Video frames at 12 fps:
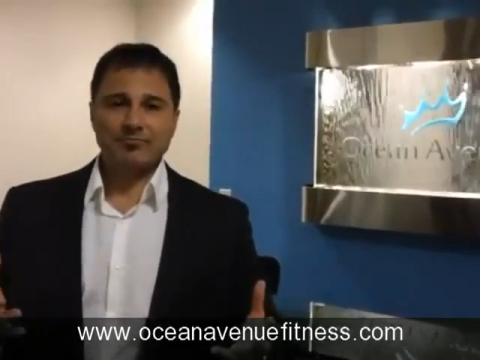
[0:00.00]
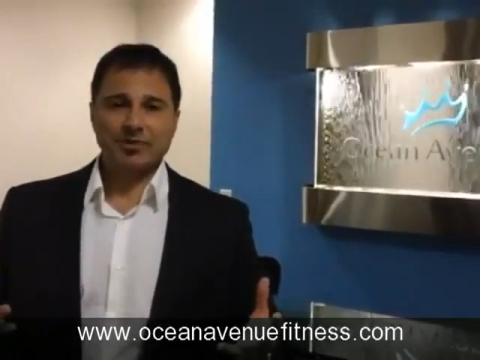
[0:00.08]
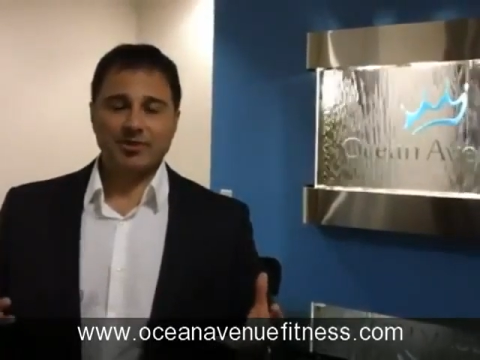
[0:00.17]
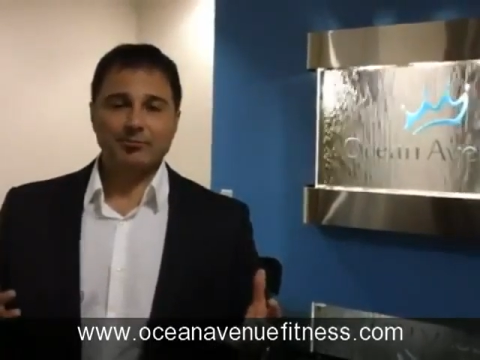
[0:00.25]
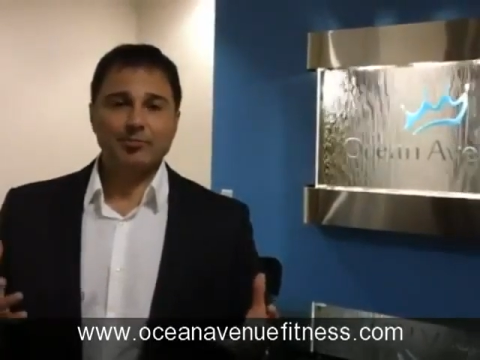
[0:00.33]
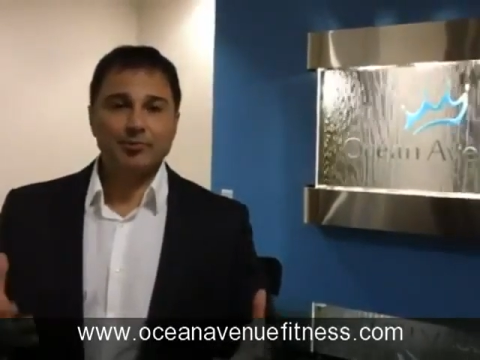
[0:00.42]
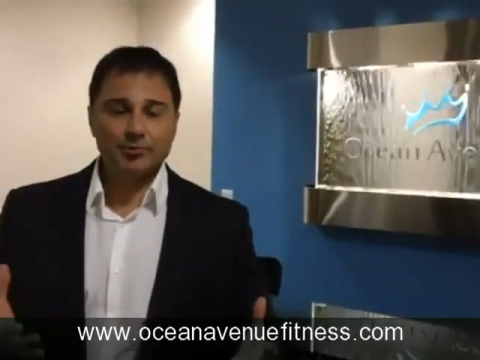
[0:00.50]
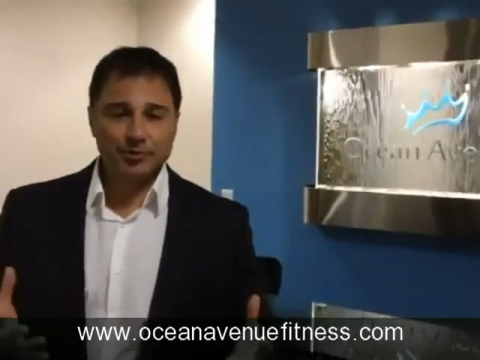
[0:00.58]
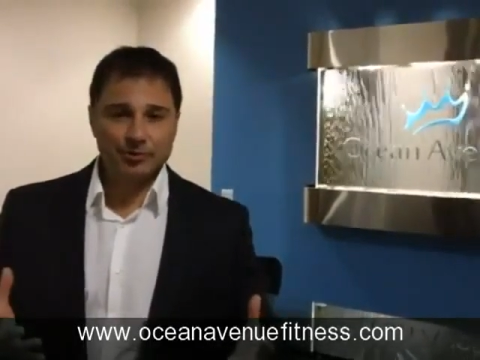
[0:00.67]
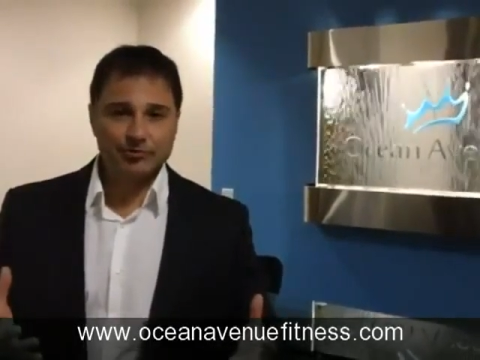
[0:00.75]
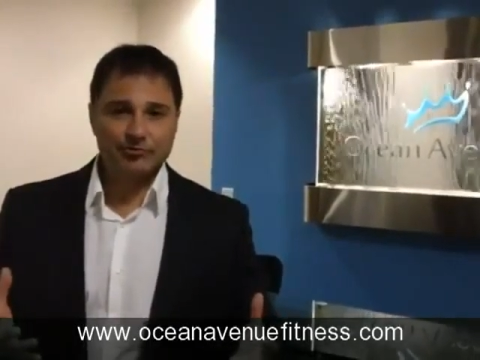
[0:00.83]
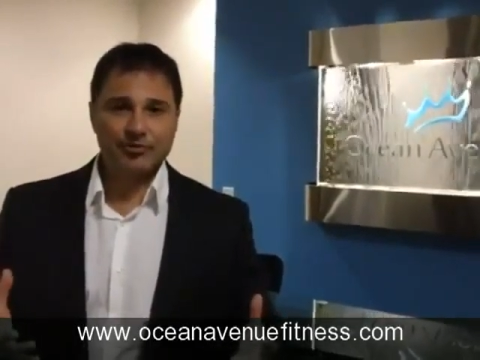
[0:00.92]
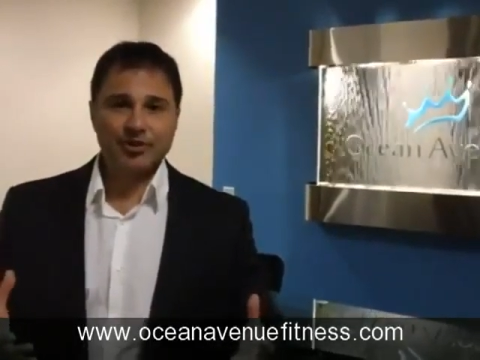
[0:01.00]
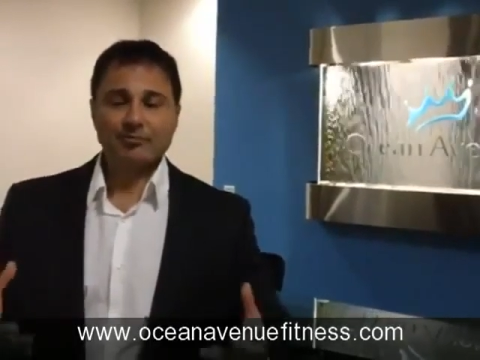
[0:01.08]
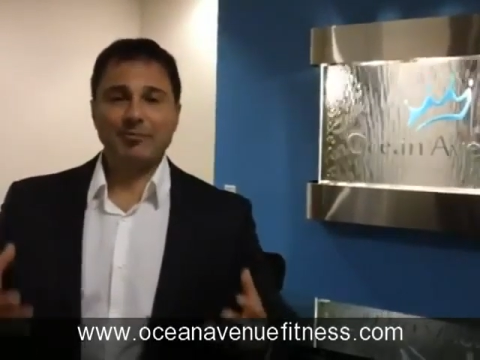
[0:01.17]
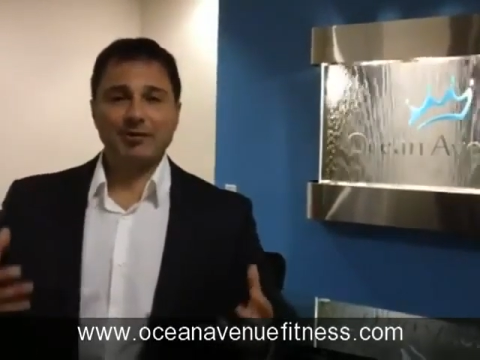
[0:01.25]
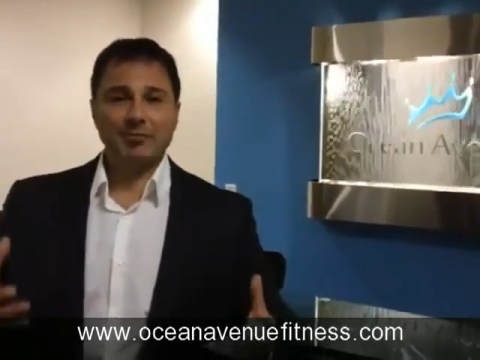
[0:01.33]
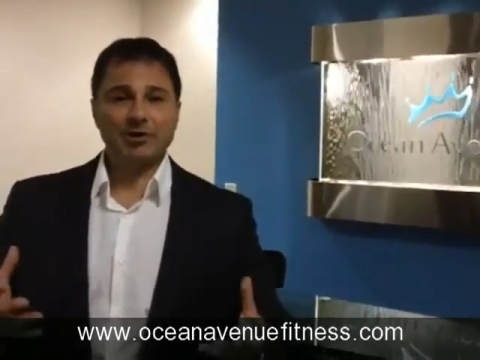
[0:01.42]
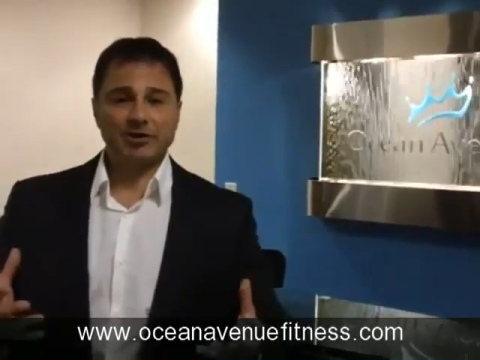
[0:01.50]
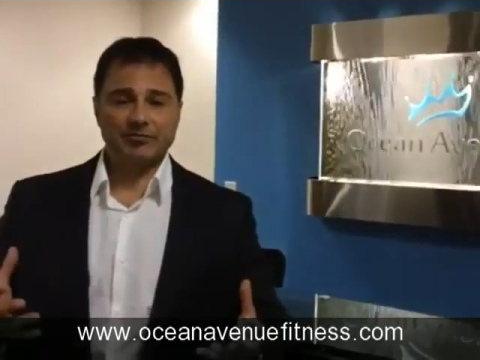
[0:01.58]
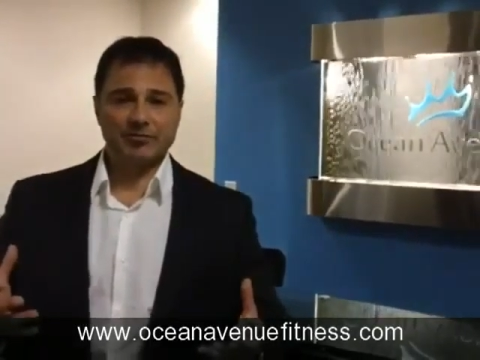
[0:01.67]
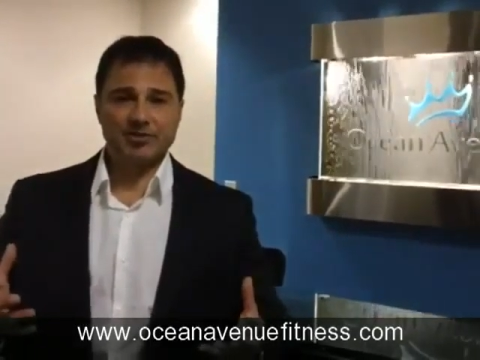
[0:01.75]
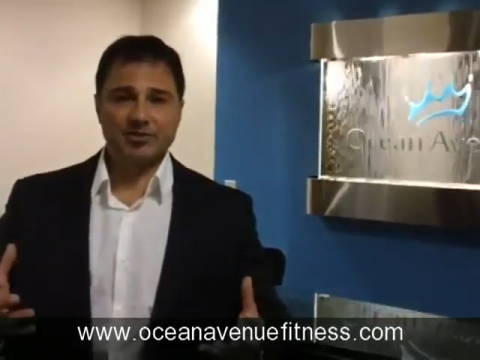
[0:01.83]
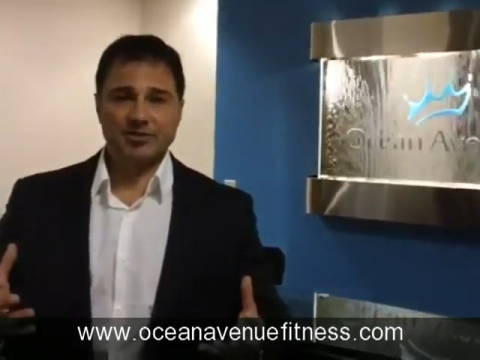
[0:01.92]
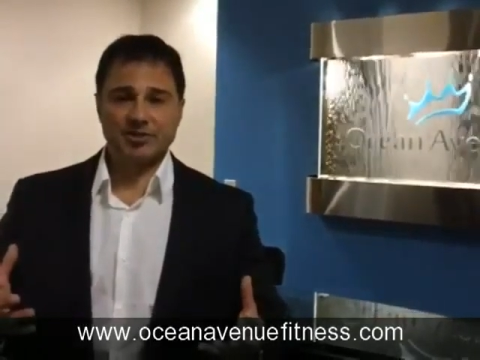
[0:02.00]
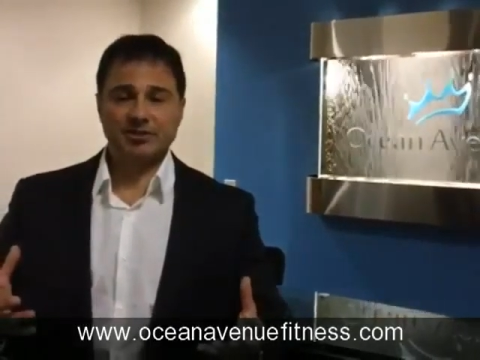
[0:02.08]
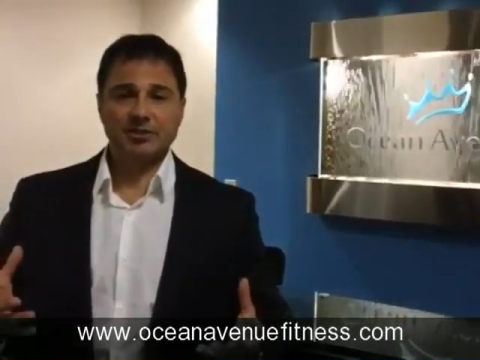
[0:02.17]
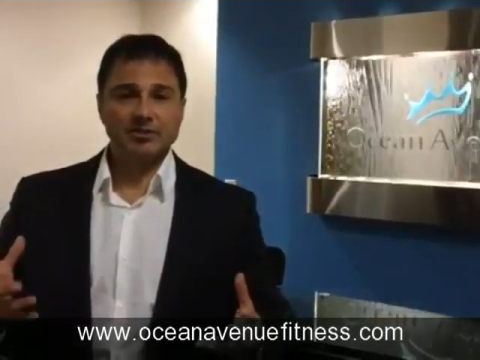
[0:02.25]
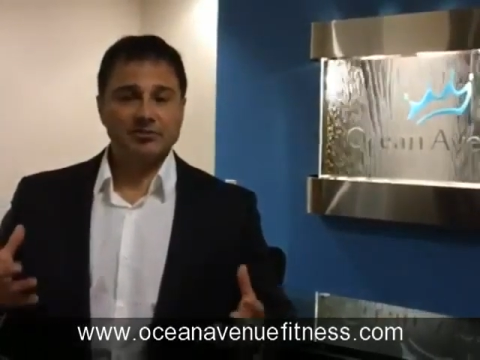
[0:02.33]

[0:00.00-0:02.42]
improve metabolic efficiency.